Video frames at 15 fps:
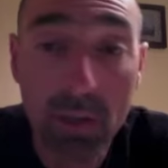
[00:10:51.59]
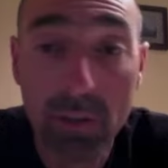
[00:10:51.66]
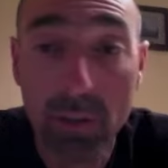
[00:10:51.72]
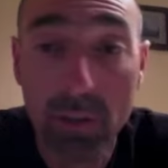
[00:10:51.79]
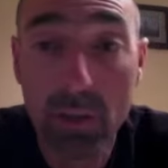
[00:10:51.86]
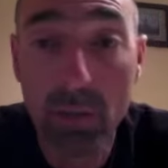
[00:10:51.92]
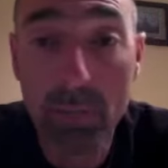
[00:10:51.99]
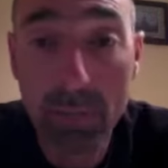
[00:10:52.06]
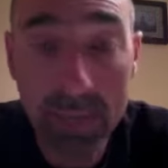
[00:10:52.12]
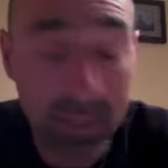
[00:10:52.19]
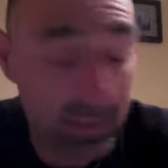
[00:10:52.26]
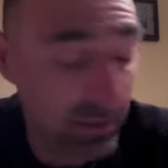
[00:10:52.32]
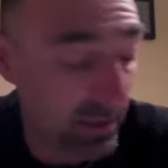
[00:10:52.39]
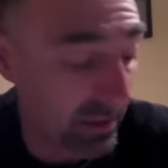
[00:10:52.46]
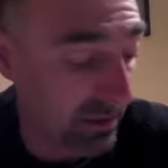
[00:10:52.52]
The
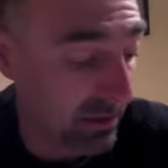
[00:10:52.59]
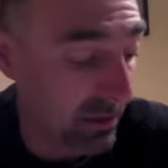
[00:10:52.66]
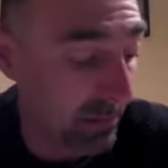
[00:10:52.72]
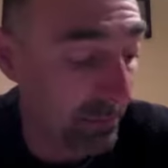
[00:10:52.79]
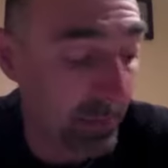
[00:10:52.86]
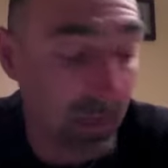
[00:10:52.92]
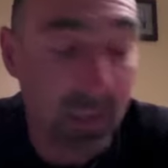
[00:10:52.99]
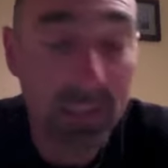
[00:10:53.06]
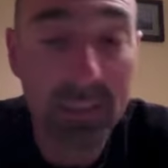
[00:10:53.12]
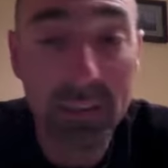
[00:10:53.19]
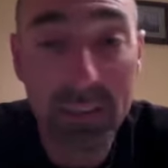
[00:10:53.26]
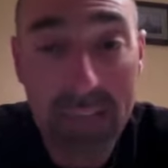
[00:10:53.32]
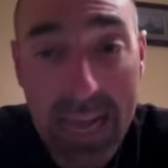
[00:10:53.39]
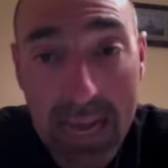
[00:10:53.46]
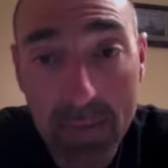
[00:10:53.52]
committee system,
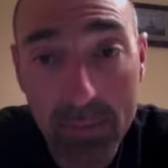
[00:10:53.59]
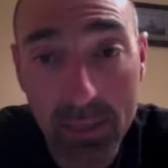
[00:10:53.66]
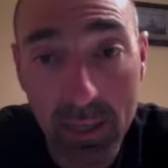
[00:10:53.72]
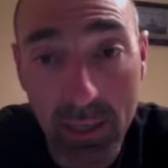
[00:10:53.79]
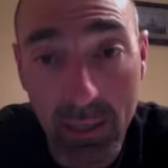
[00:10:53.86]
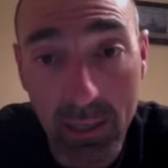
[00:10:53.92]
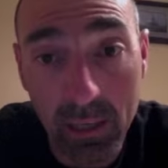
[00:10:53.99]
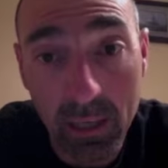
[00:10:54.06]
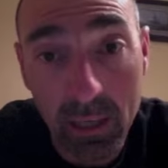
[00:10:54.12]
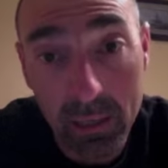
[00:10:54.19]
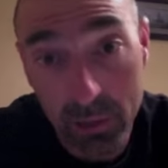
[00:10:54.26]
lobbying,